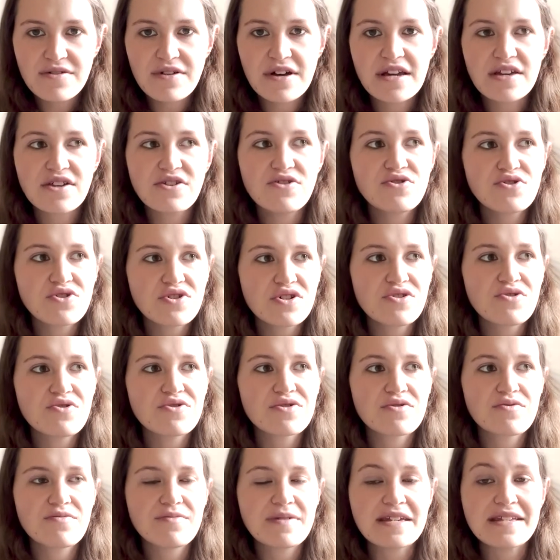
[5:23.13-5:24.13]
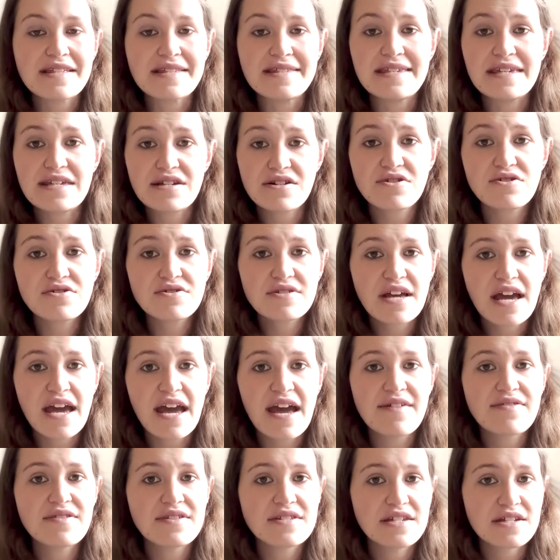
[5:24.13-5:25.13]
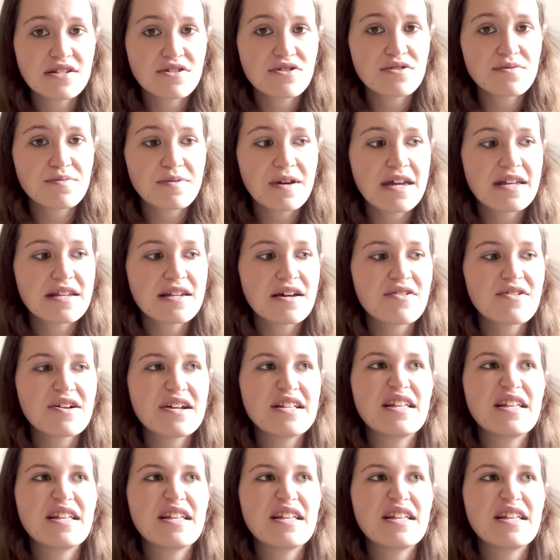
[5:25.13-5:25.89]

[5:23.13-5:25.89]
like usually those will be dinners, I have the dinners planned out,